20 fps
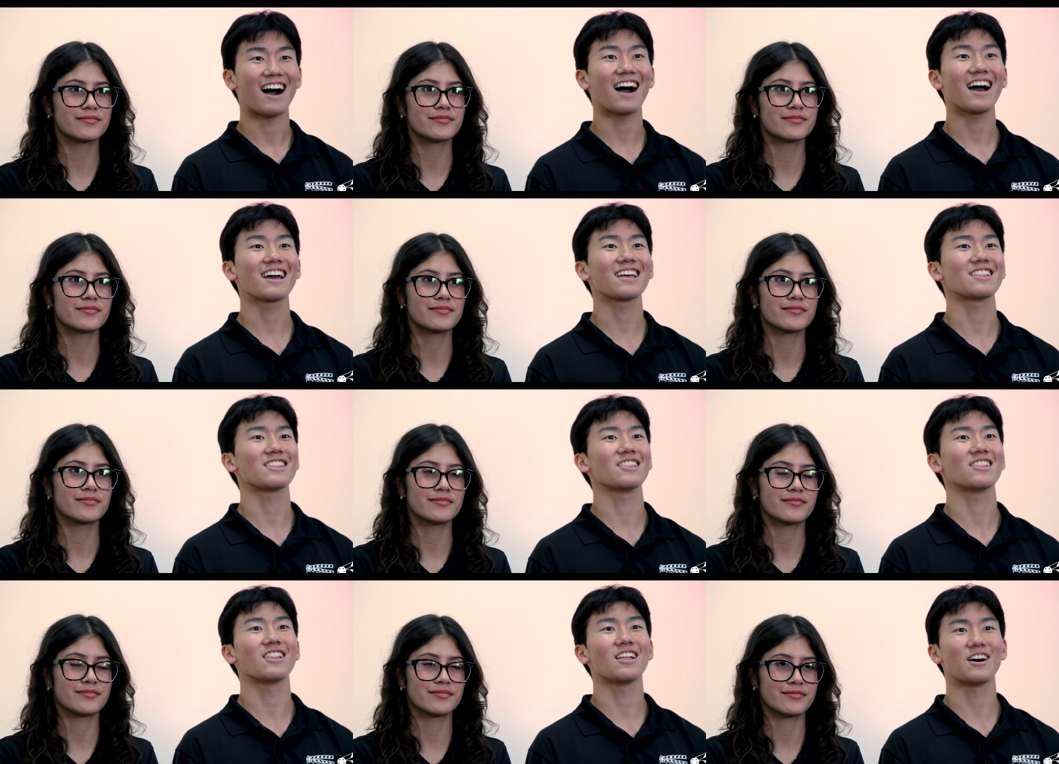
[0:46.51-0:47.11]
Speaker 1: I
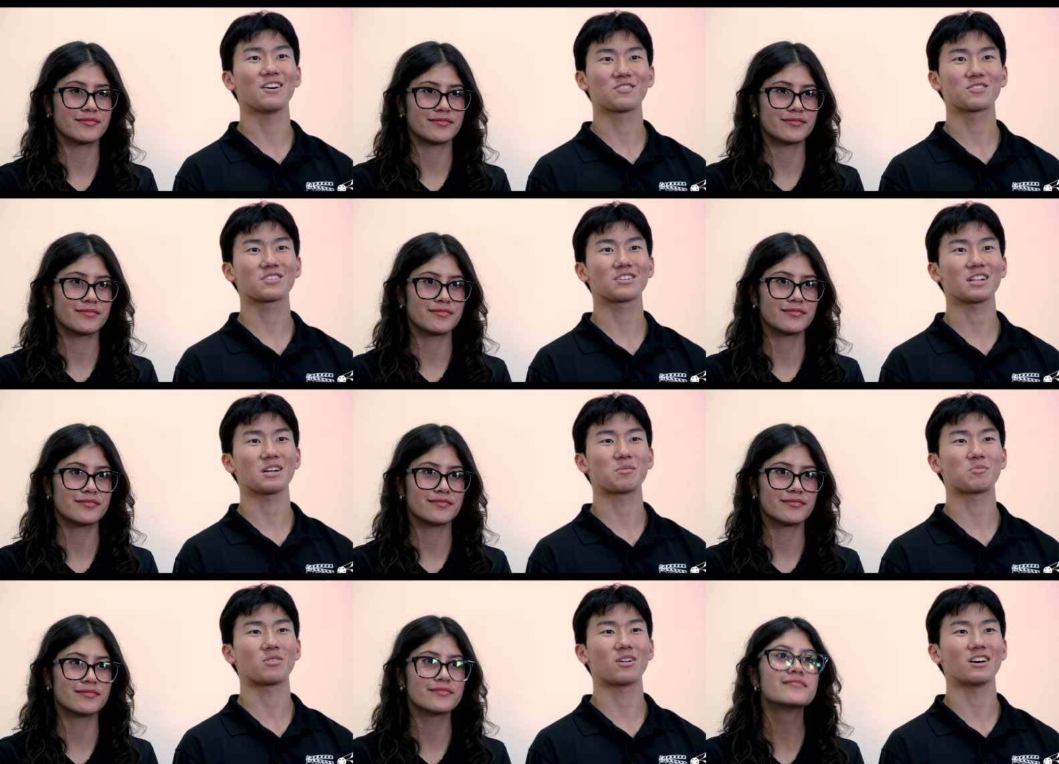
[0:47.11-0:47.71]
love
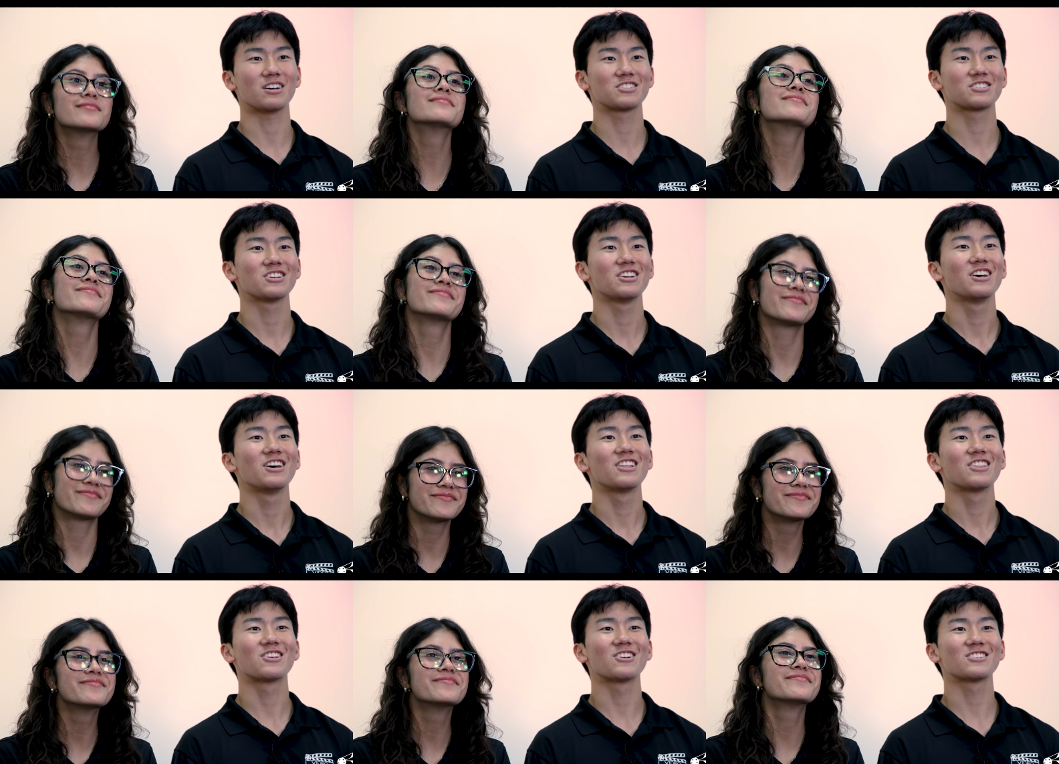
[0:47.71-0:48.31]
Club Rush.
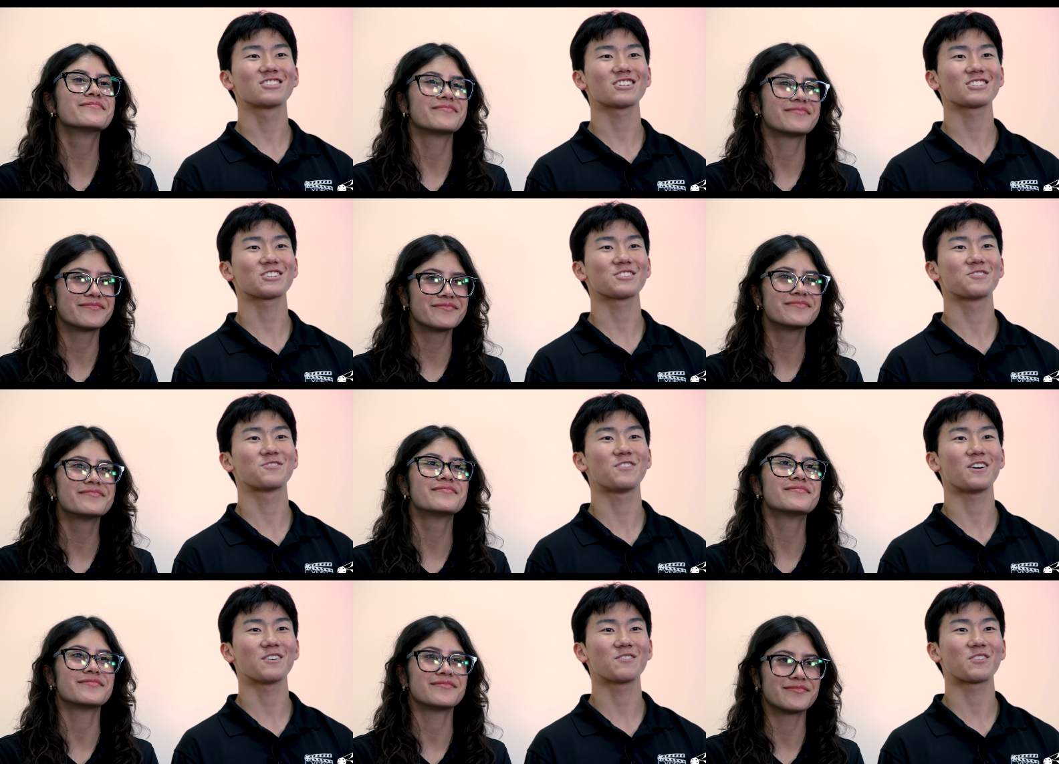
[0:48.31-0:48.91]
There's such a
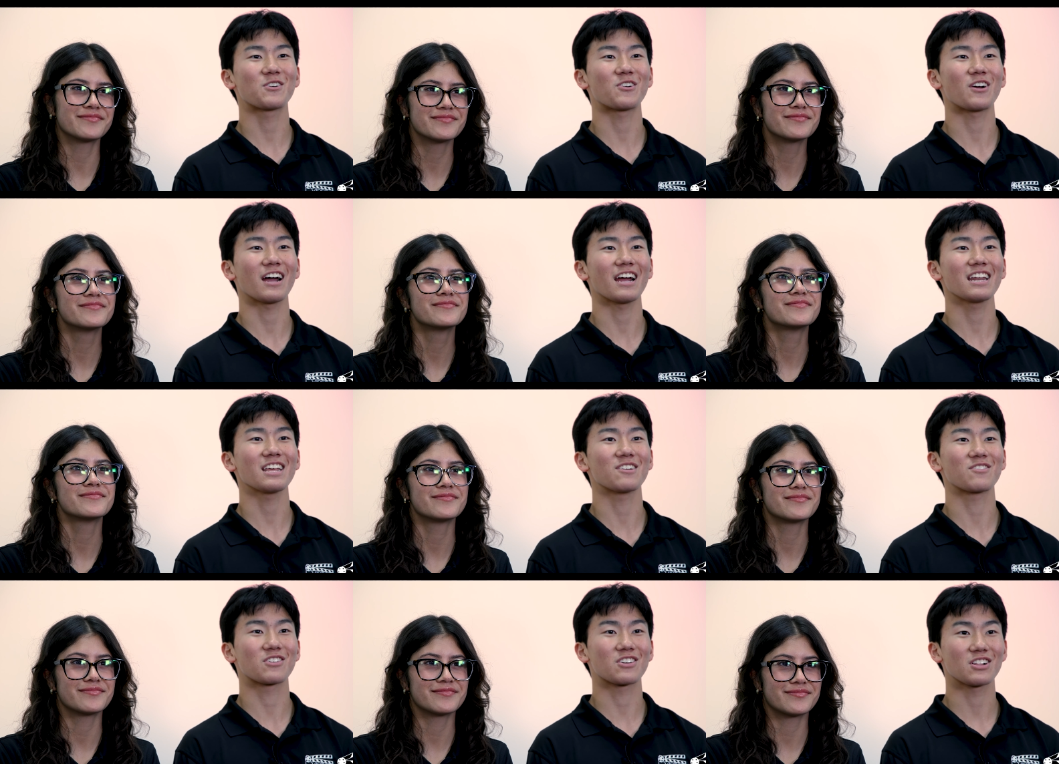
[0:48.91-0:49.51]
fun variety
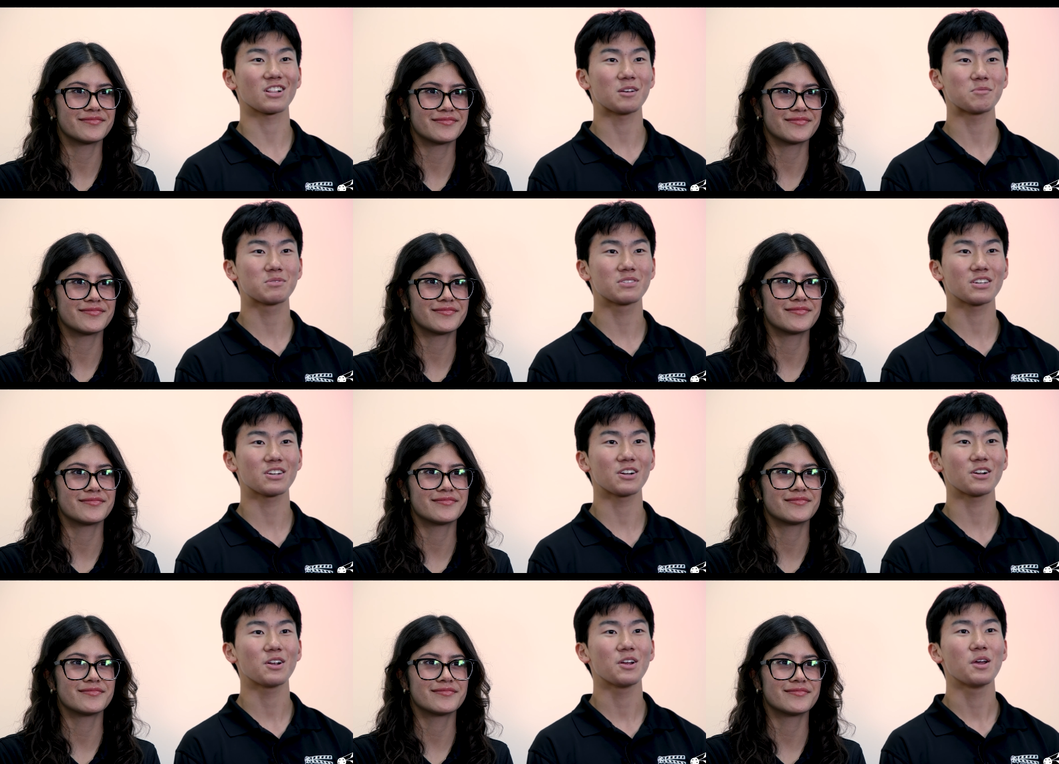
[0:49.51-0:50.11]
of clubs
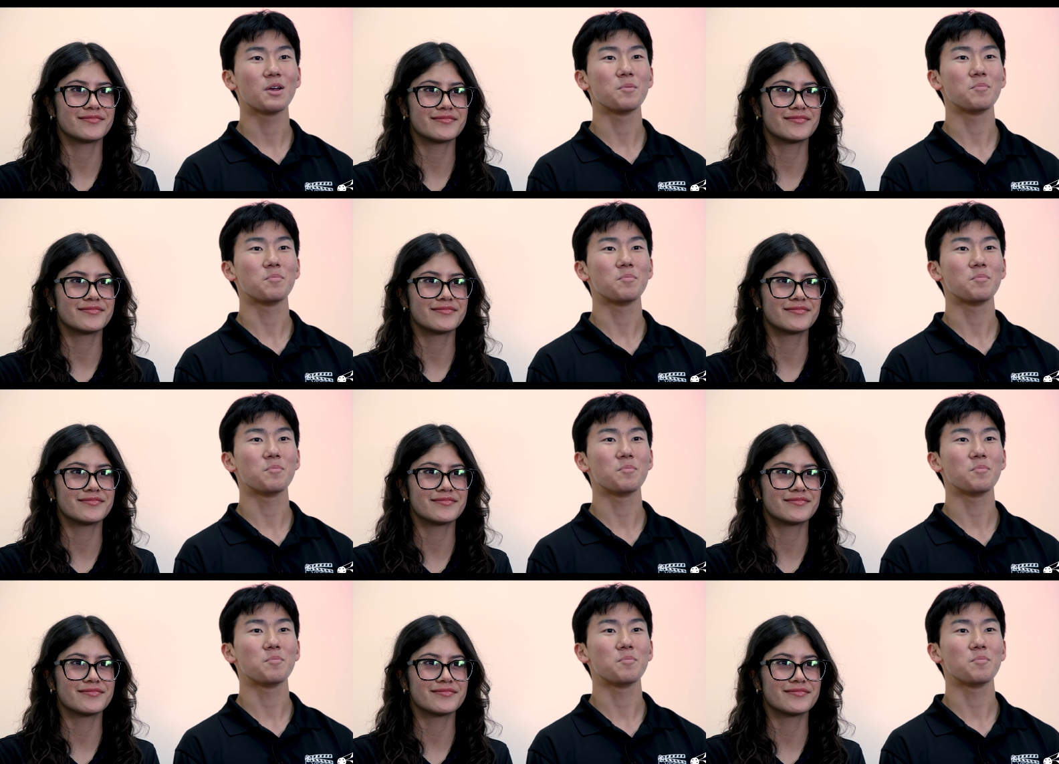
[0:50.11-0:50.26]
here.